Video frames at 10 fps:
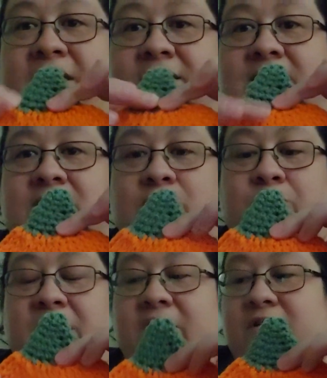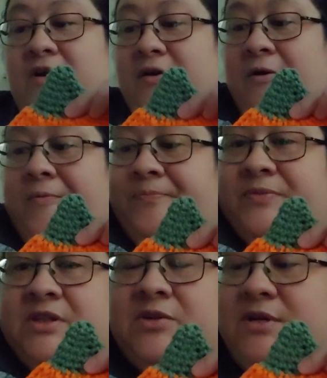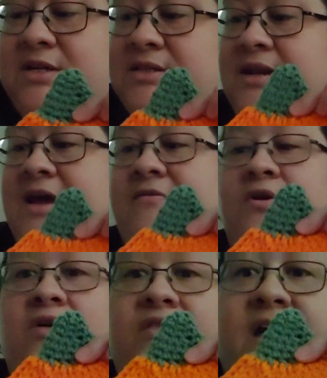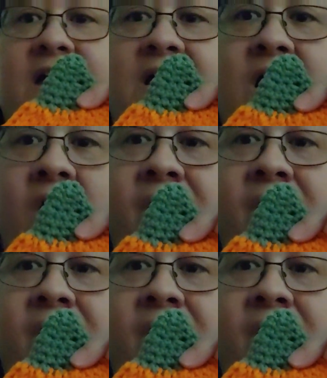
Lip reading: make this look better, so it doesn't have all that